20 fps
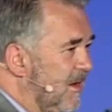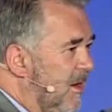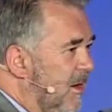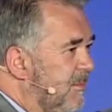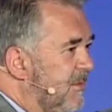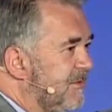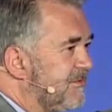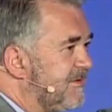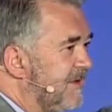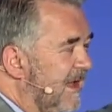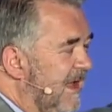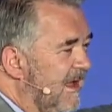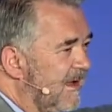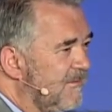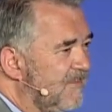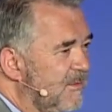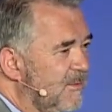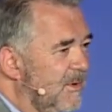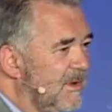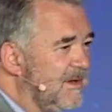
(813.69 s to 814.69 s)
Almost
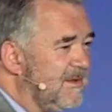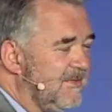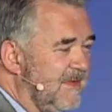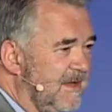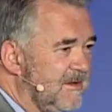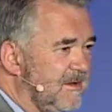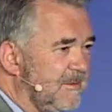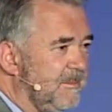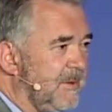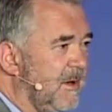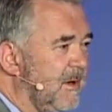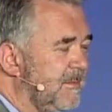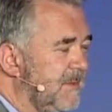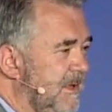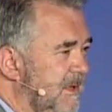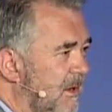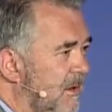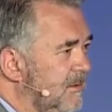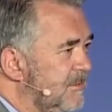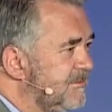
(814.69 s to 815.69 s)
everyone in that
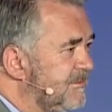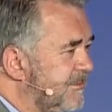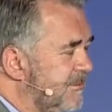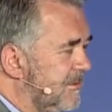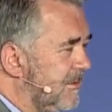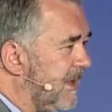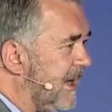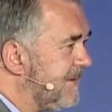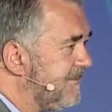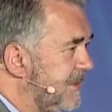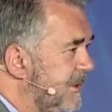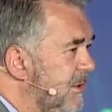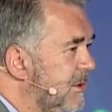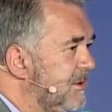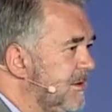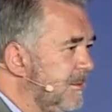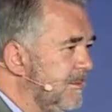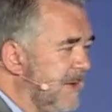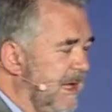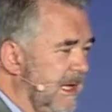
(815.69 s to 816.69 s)
department owes their
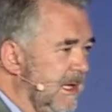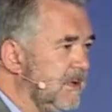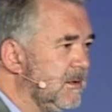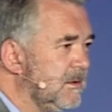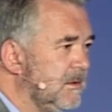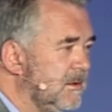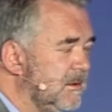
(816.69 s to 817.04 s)
livelihood to me.